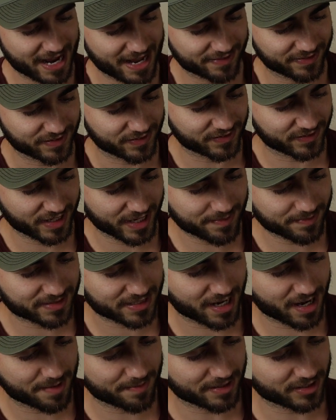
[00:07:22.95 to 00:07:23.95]
at the same
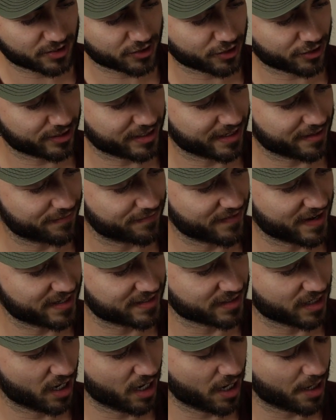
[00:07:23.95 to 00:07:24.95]
time as turning it
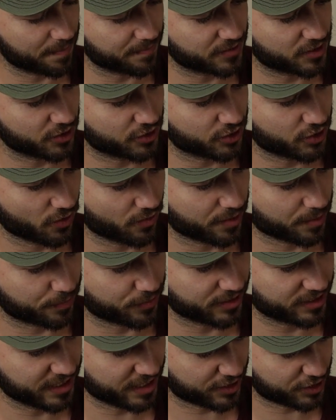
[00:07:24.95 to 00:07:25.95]
face up to show the
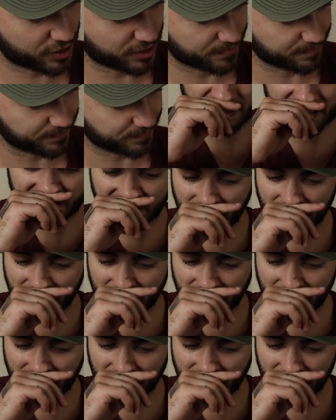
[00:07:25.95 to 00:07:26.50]
prediction.